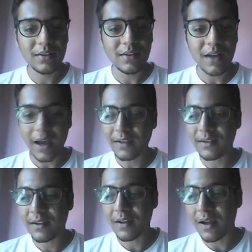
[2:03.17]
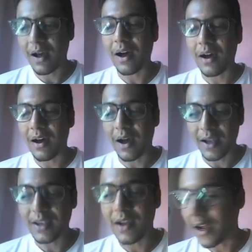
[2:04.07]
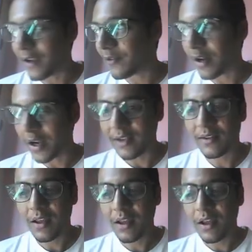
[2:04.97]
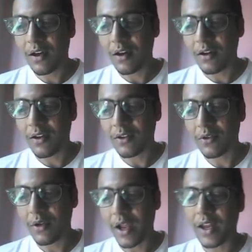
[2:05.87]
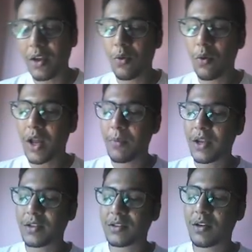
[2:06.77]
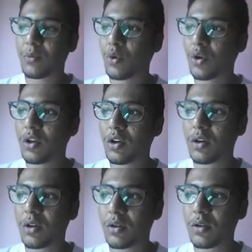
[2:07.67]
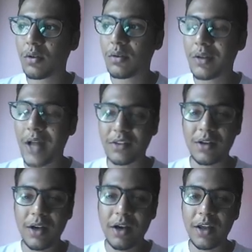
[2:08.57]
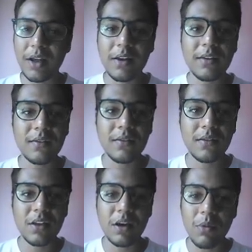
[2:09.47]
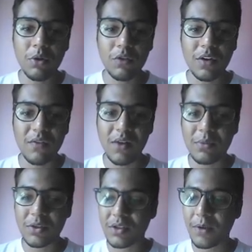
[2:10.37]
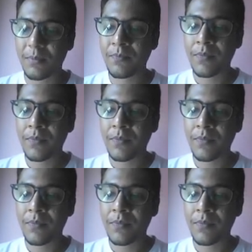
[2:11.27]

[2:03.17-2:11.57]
is ice, I for ice. So any cold application would naturally decrease the amount of inflammation,